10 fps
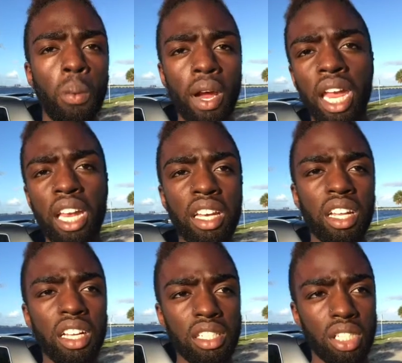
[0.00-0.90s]
wait
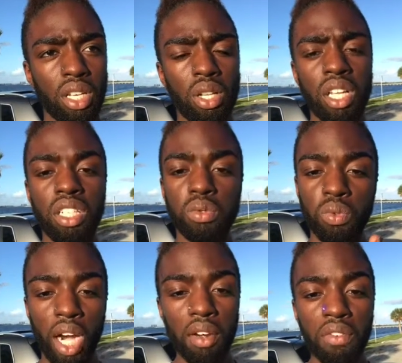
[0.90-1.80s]
until it's
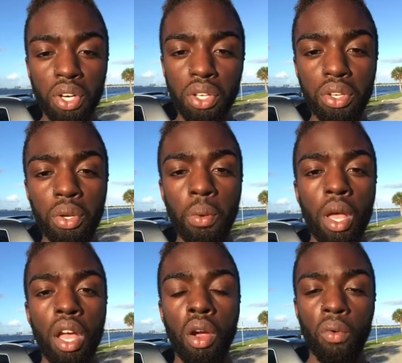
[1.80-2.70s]
right for you.
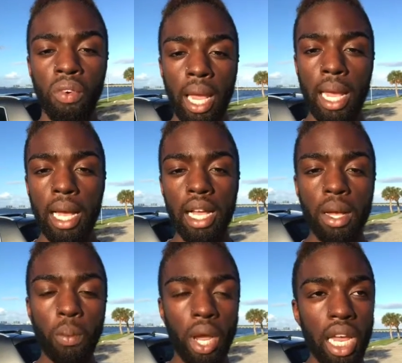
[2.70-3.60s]

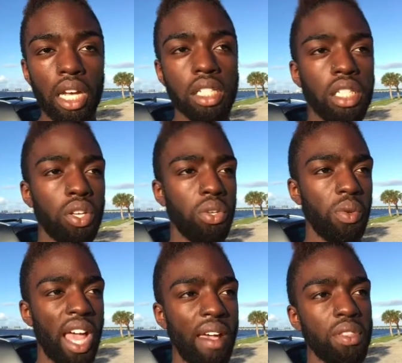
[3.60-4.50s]
Wait until
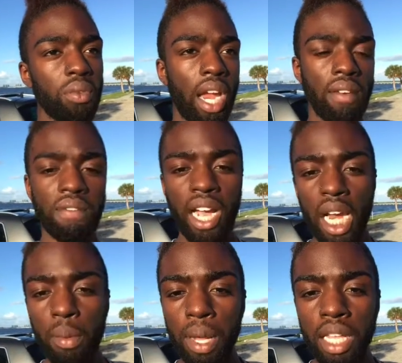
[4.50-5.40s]
you have the right
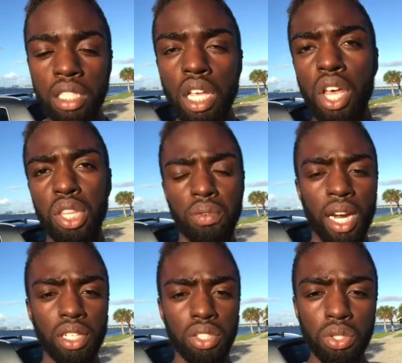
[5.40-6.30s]
environment, the
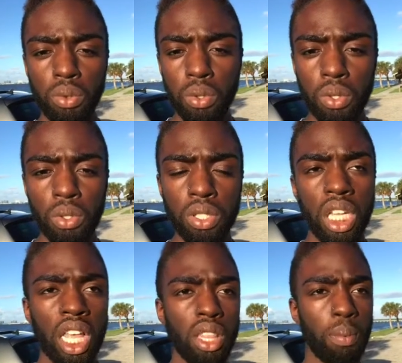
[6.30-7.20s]
right tools,
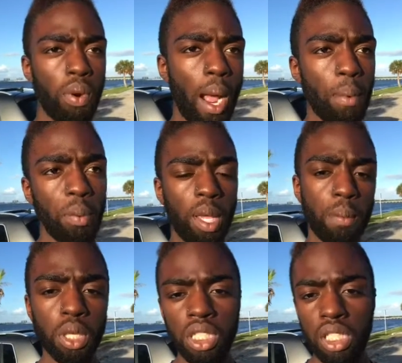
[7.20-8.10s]
the proper
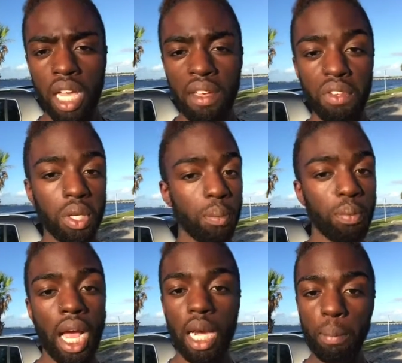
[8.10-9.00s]
people in your life. You can
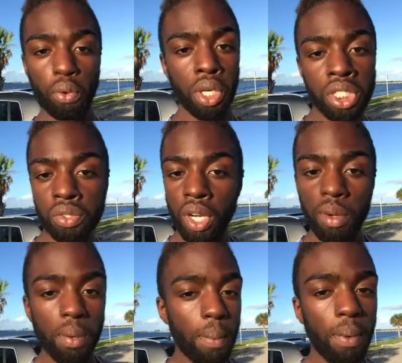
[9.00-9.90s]
kind of
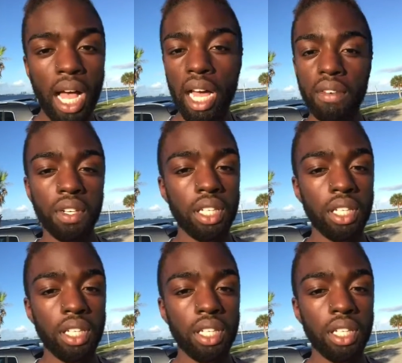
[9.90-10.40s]
pre-screen people out of